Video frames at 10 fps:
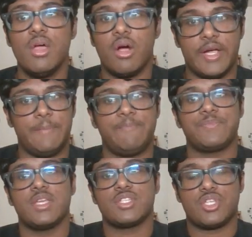All right.
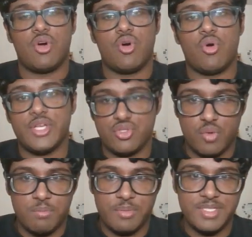So here's
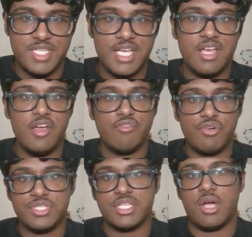one more mistake,
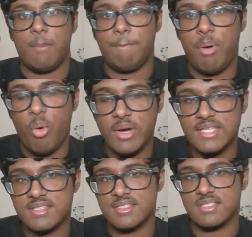focusing on
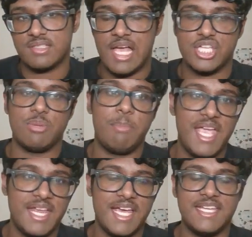
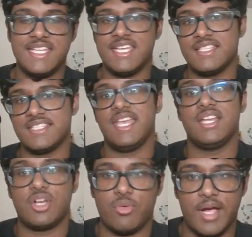points/main ideas
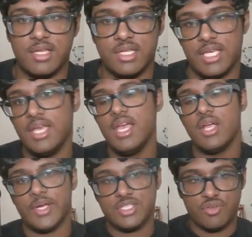incorrectly,
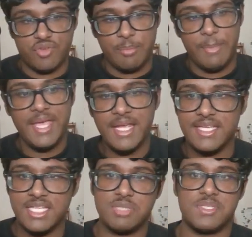right? So for main
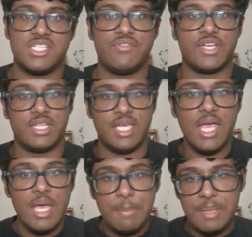ideas specifically,
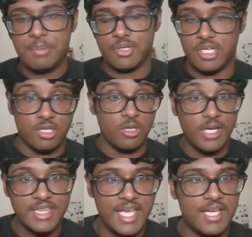people are going to look
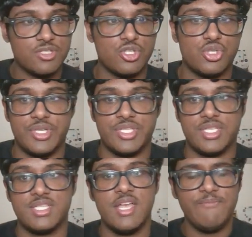at the answer
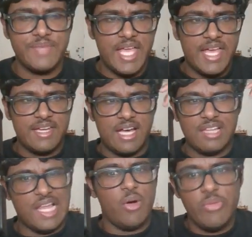choices and
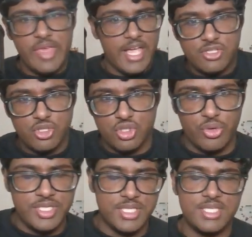allow the answer
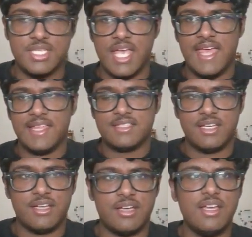choices
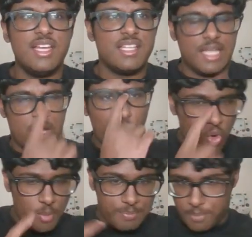to like
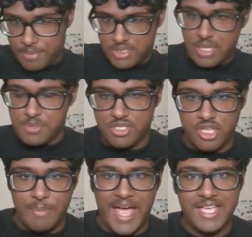warp their perception of
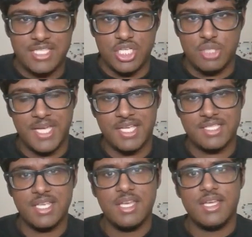the passage,
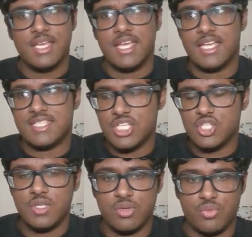because
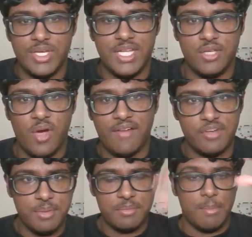essentially in reading, you have to
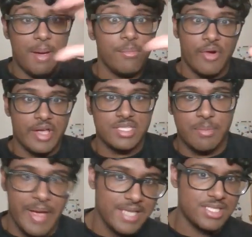be able to memorize the
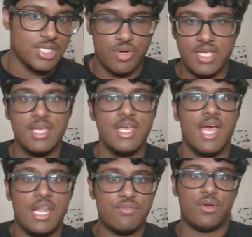passage, right?
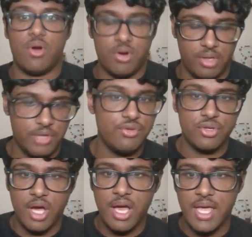And if you're
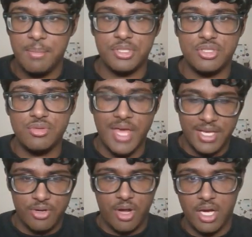not able to do that,
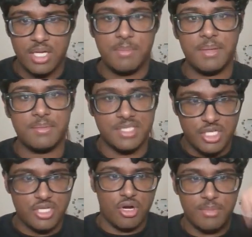you're not going to be able to
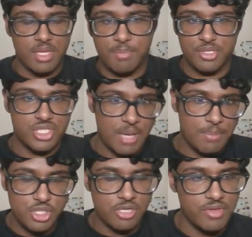determine the
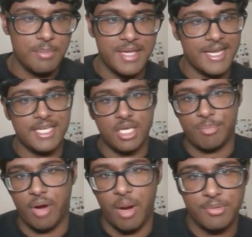perception of the main idea
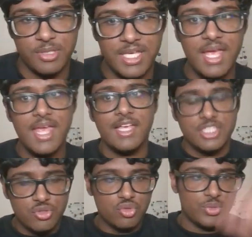properly.
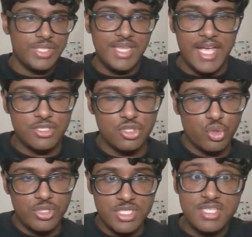So you read the answer
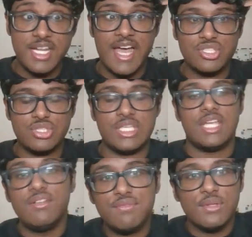choices and it actually
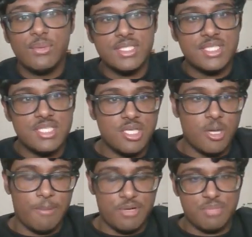influences your
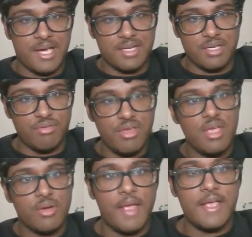perspective,
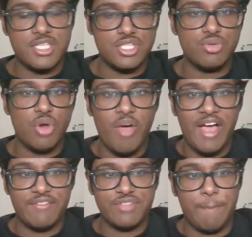right? Because you don't
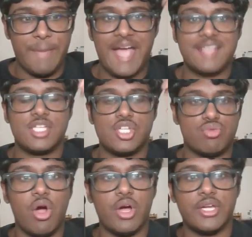have the passage
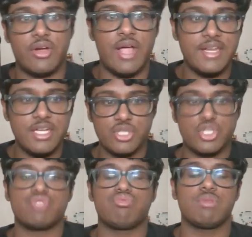raw in your head and you're
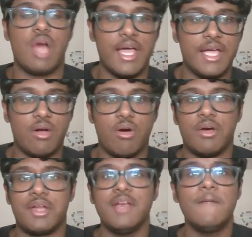just relying
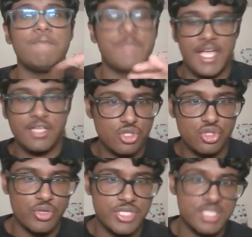on the answer
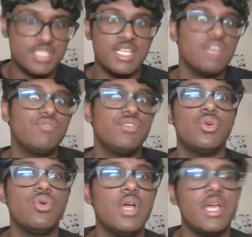choices to give
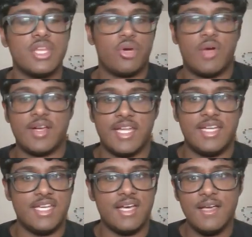you the correct
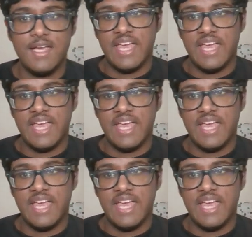idea.